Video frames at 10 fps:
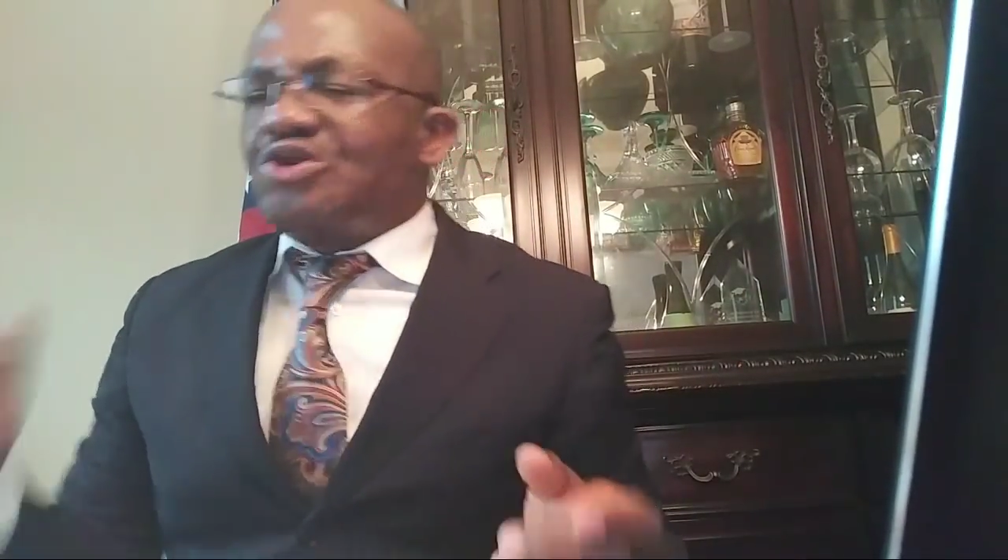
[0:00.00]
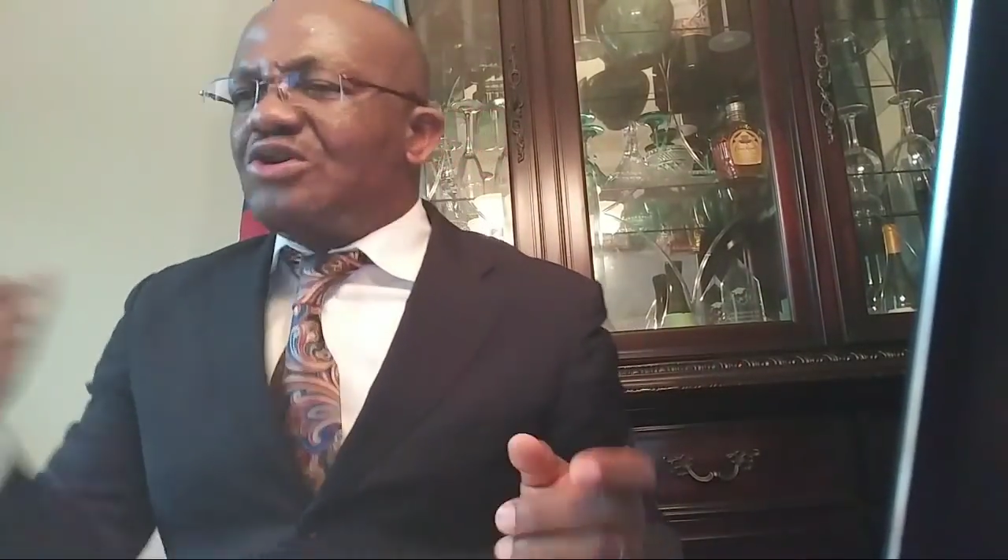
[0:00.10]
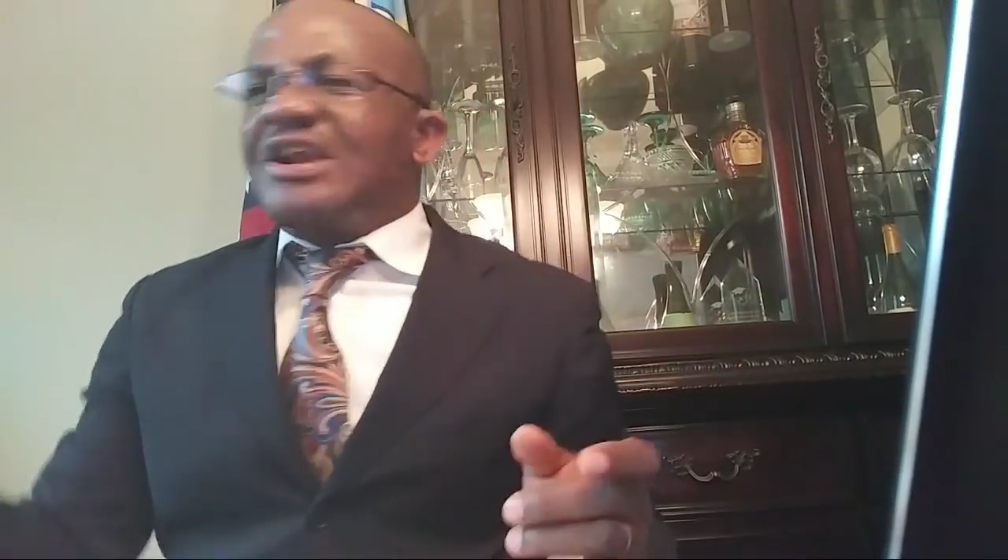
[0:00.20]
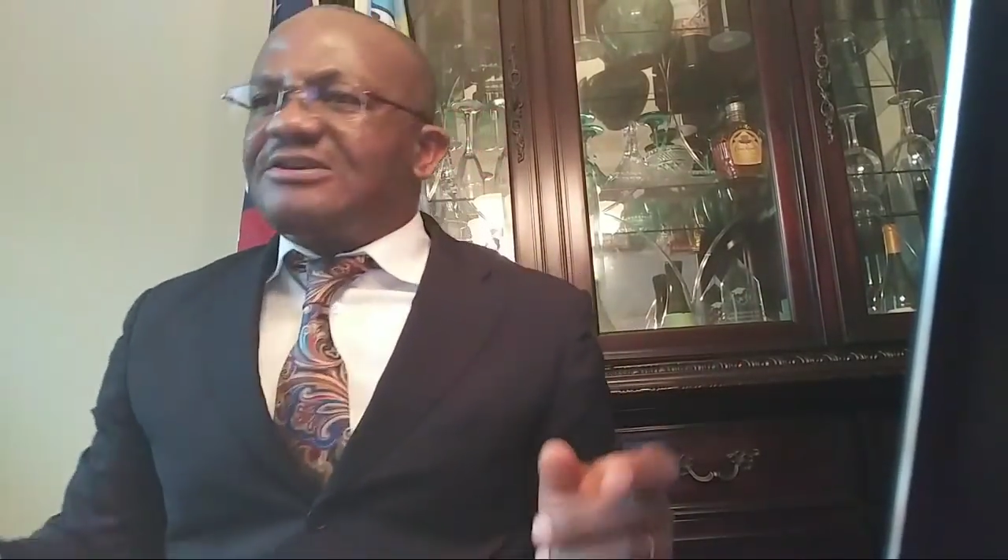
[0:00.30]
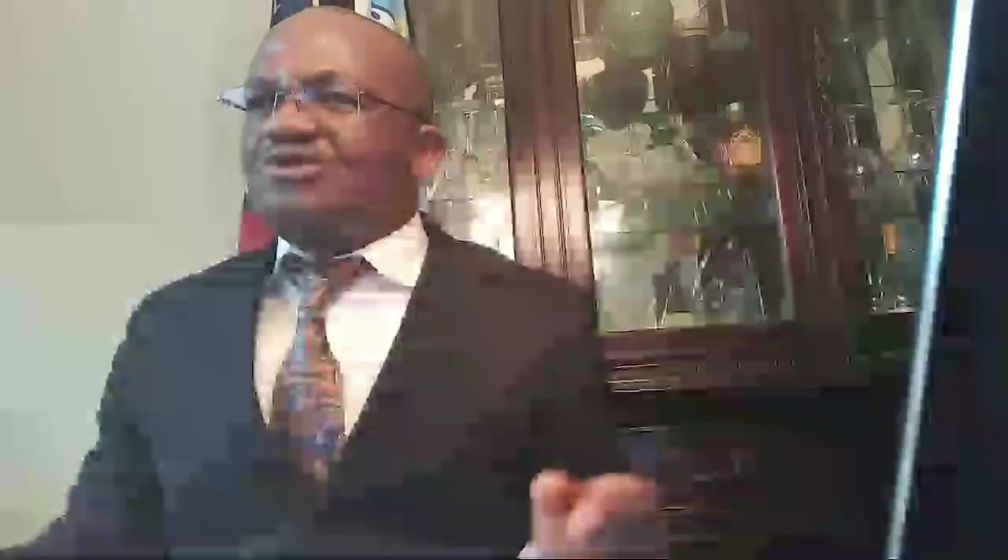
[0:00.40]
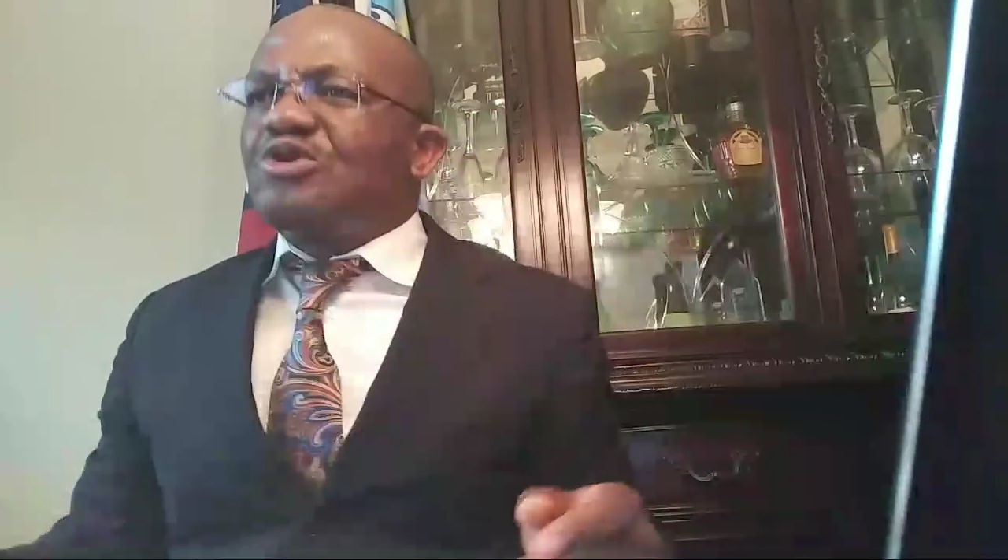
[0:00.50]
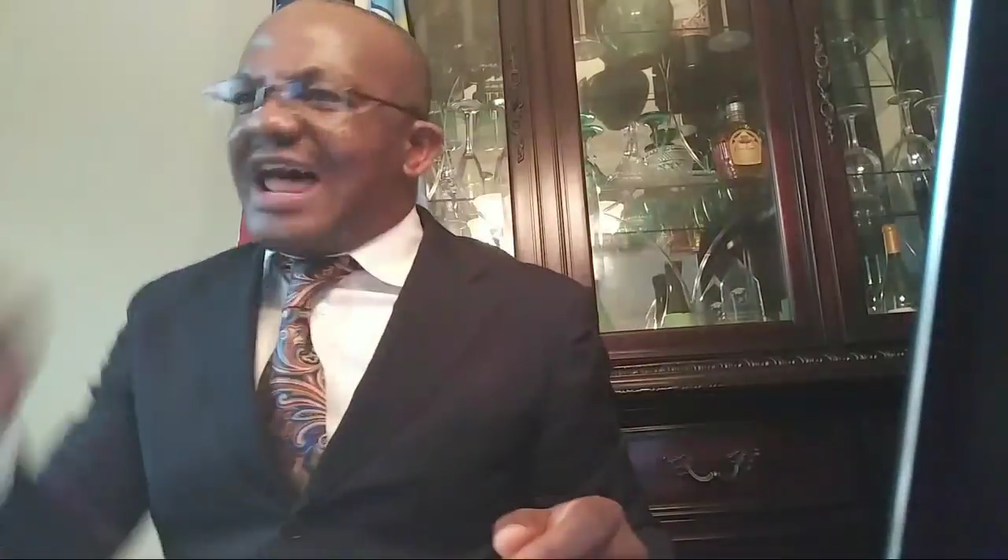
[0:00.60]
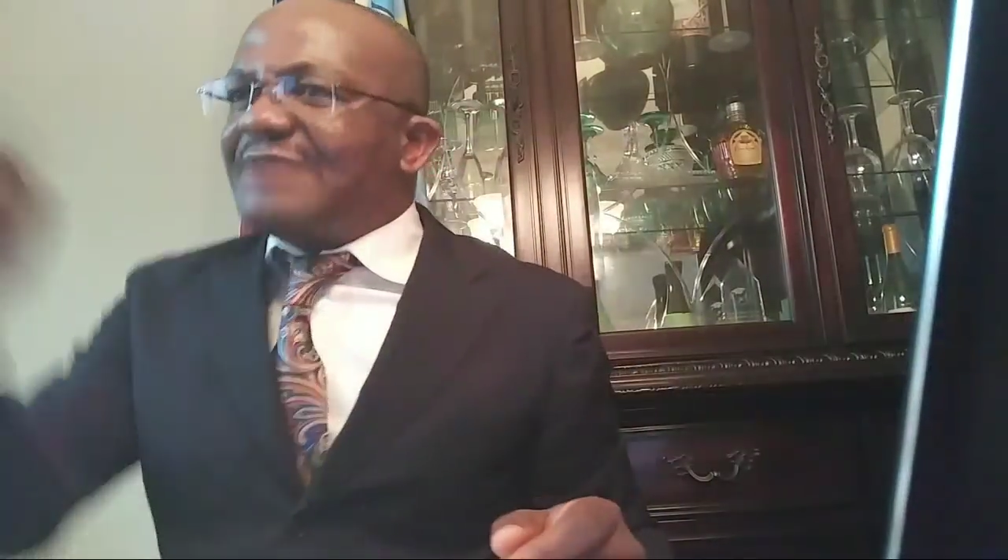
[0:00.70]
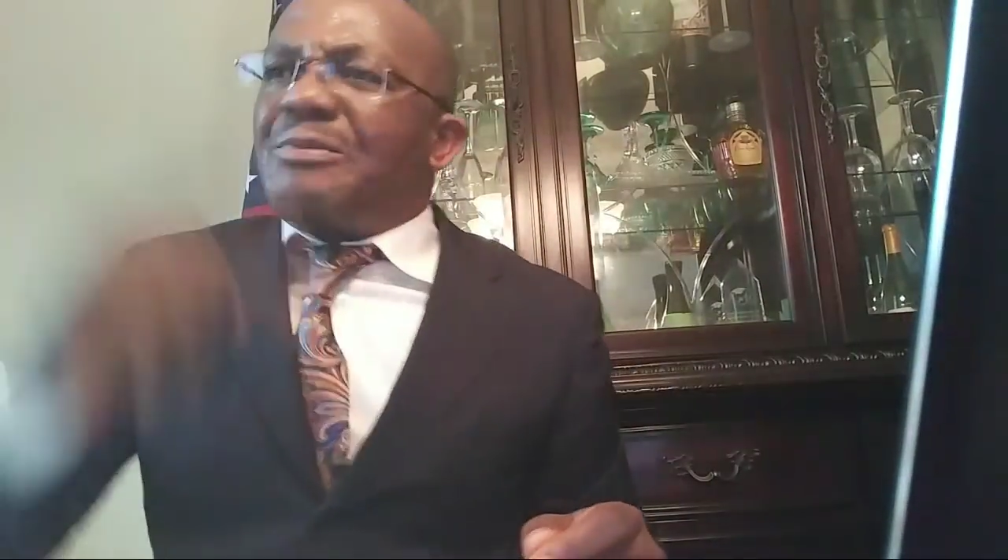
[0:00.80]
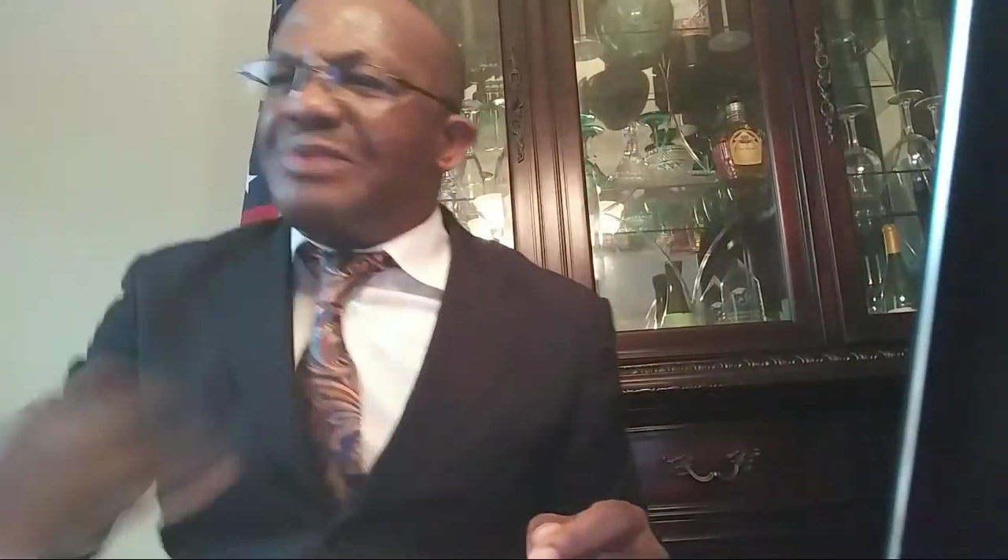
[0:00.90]
to
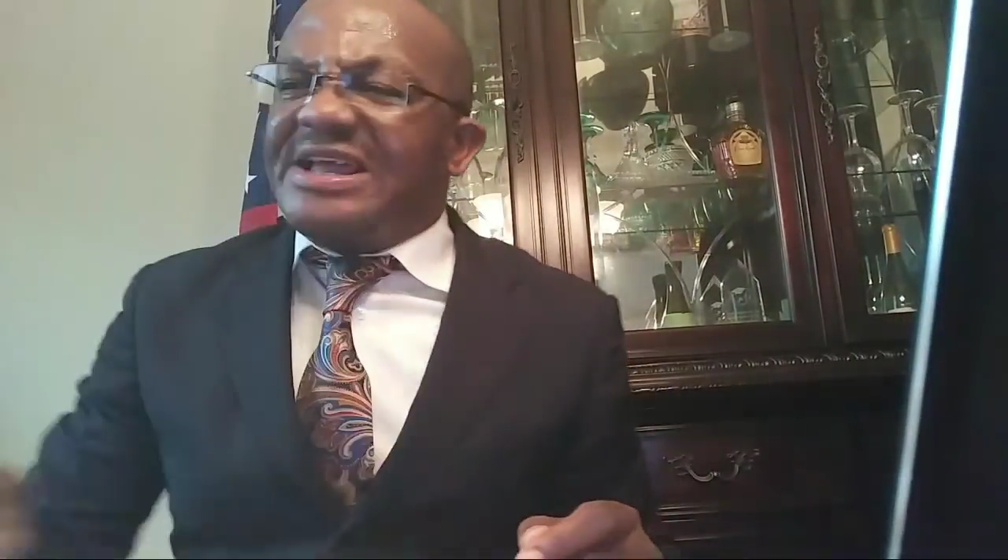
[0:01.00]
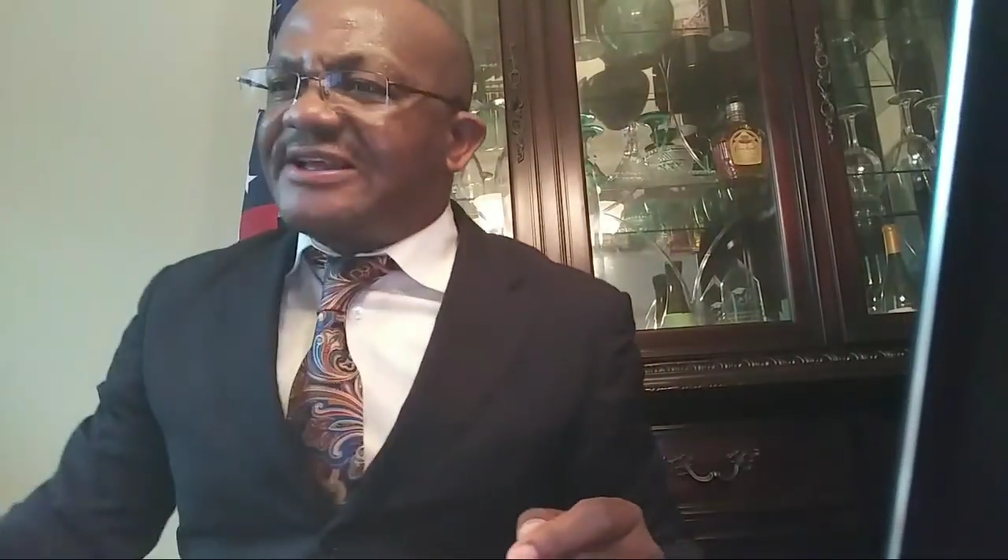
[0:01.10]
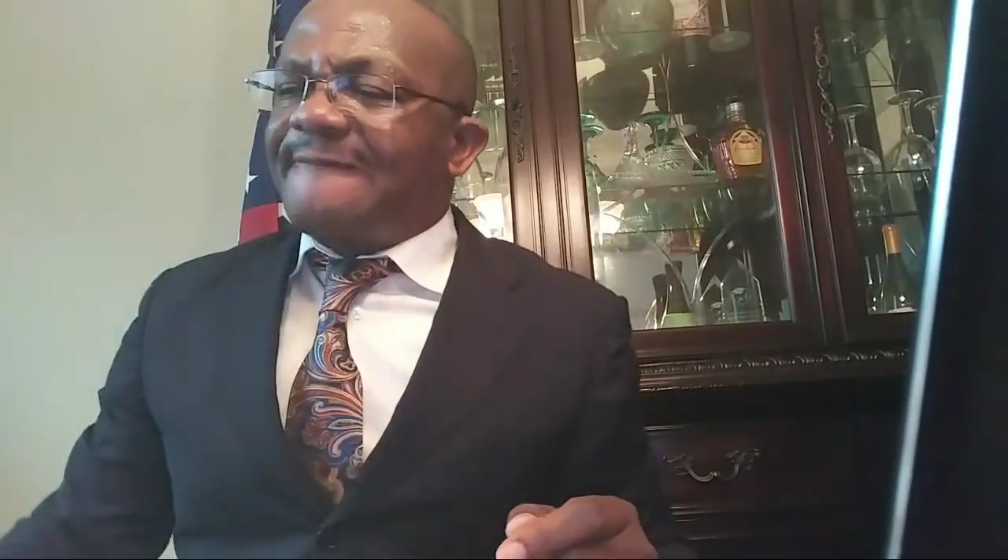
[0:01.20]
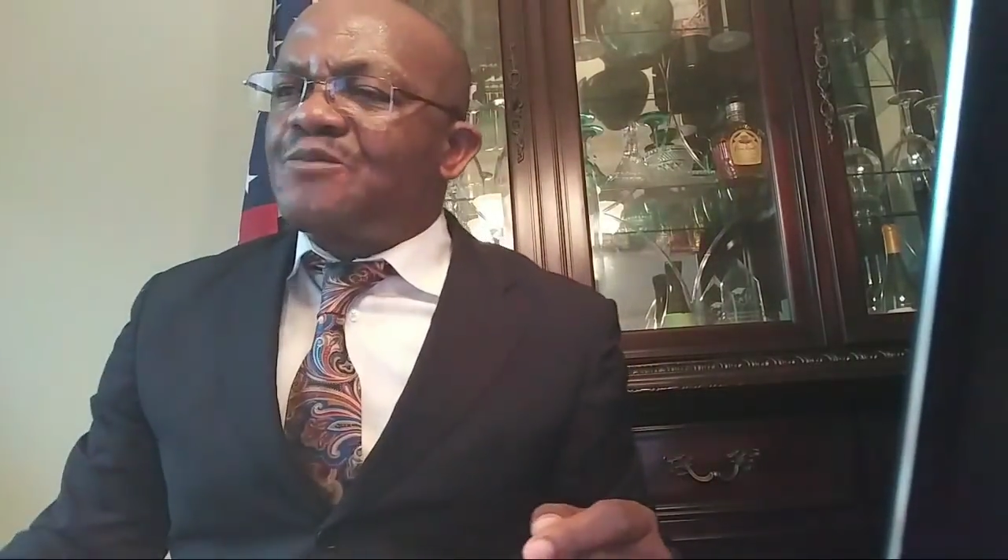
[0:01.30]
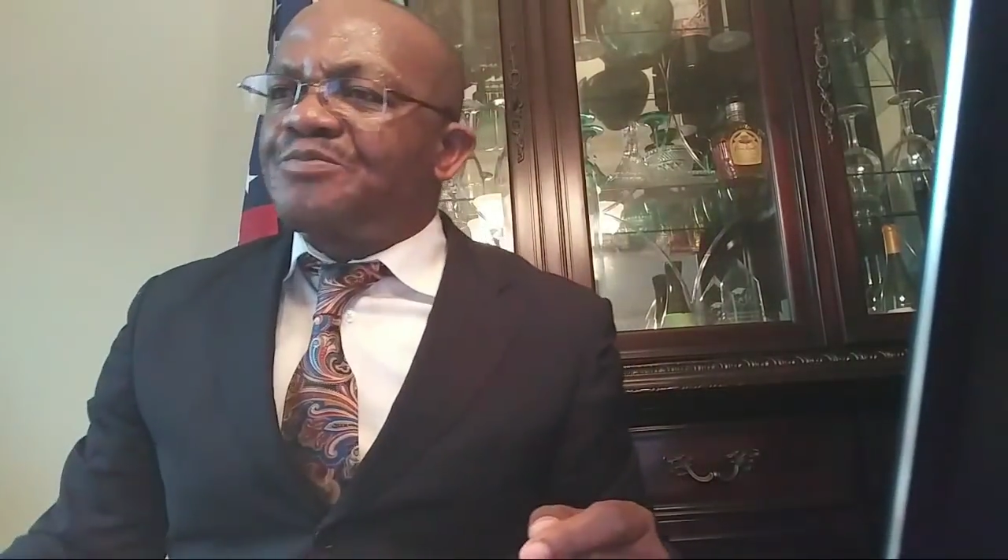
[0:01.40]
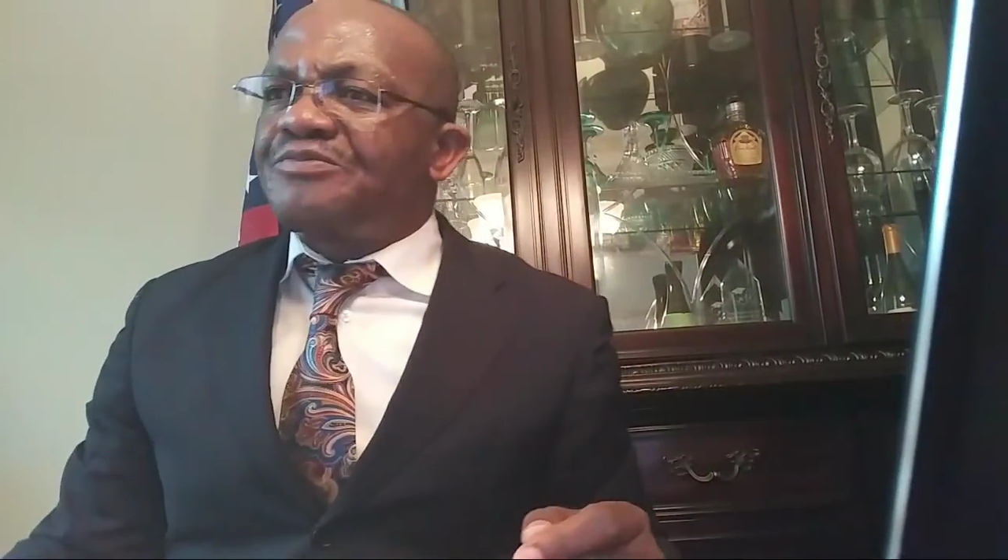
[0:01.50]
La Republique,